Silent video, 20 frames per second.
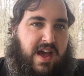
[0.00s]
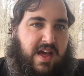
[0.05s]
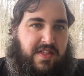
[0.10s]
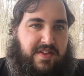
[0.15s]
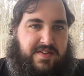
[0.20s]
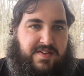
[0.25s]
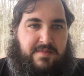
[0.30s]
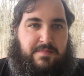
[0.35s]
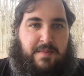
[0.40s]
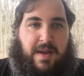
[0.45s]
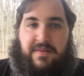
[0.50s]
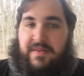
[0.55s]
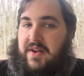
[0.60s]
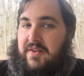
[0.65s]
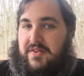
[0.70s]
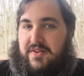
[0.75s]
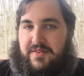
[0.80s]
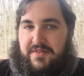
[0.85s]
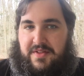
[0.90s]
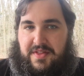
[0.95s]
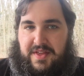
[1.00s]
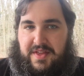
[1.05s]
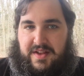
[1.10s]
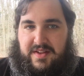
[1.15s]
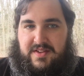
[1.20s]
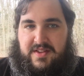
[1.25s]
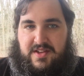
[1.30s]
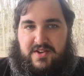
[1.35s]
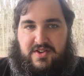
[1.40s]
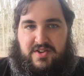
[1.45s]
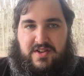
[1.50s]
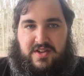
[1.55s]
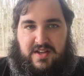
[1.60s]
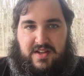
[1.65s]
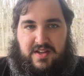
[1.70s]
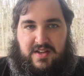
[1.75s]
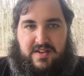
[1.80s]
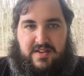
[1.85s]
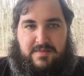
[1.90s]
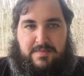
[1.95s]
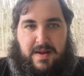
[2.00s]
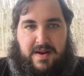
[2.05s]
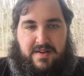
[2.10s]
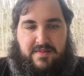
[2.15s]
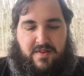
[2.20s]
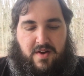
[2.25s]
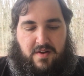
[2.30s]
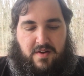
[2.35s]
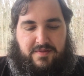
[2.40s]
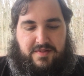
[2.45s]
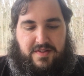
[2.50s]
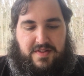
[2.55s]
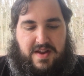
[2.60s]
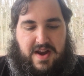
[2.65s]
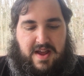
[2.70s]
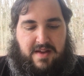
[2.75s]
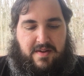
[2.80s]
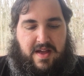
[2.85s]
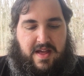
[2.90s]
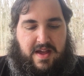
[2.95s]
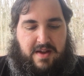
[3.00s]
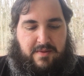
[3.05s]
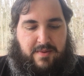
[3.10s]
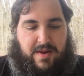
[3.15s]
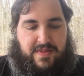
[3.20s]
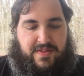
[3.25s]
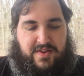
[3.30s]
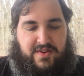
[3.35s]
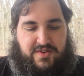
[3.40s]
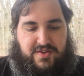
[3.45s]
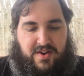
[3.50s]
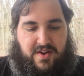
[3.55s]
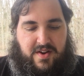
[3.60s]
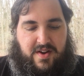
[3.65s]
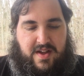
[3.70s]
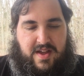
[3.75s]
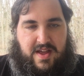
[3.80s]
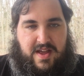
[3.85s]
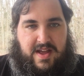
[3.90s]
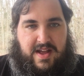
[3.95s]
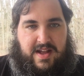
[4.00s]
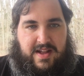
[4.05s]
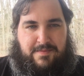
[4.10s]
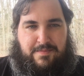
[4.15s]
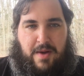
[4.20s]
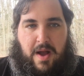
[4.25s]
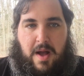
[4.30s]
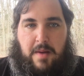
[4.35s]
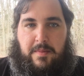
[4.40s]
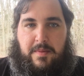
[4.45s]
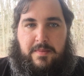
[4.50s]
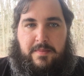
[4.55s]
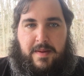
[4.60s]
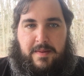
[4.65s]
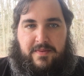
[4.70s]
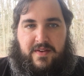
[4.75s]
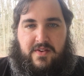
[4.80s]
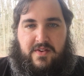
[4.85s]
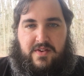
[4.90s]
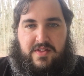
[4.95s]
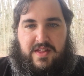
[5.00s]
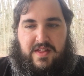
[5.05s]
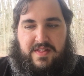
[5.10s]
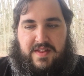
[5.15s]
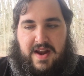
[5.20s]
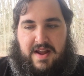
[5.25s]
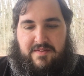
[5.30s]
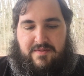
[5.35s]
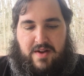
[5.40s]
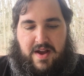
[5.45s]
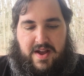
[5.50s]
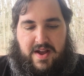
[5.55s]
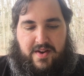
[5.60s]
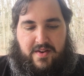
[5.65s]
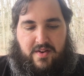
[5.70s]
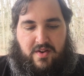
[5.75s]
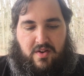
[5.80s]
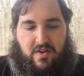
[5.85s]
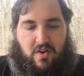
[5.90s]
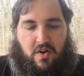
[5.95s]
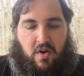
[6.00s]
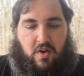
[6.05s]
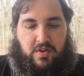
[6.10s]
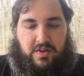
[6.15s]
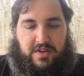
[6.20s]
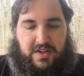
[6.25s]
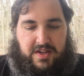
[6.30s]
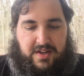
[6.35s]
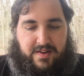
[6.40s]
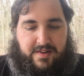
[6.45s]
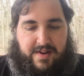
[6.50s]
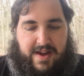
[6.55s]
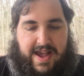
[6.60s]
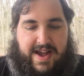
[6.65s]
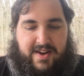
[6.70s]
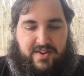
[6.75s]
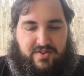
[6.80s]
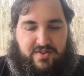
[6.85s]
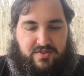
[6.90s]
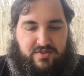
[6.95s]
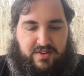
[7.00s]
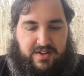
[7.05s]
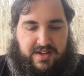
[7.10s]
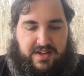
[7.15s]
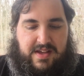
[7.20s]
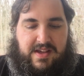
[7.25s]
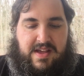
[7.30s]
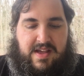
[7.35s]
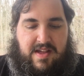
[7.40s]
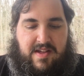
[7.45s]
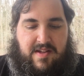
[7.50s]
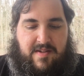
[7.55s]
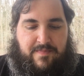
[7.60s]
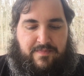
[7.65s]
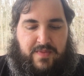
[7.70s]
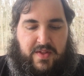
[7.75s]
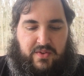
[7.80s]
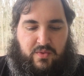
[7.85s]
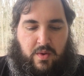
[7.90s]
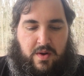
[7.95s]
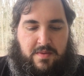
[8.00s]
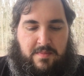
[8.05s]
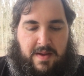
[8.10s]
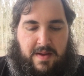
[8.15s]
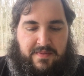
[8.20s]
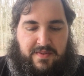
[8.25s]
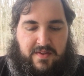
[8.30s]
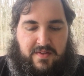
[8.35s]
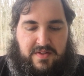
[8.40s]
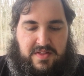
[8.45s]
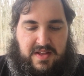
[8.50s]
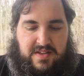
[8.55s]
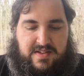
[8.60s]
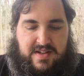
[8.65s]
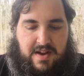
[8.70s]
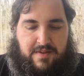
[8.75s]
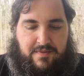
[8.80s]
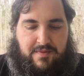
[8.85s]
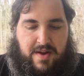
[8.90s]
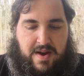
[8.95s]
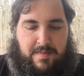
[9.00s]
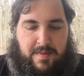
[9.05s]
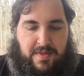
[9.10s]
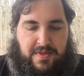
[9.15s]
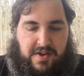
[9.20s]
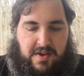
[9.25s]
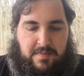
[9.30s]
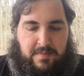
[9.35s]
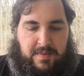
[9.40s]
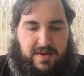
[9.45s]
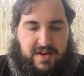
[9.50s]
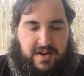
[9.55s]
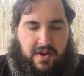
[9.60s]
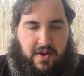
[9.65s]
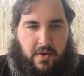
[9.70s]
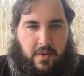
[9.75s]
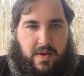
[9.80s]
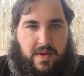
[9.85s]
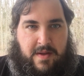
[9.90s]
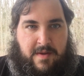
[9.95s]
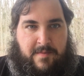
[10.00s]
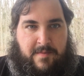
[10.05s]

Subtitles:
This is my favorite of the things that she has been involved in that I read this year. It's probably my favorite thing that I've read all year, actually. It's one of my favorite things that I've read about the Camino.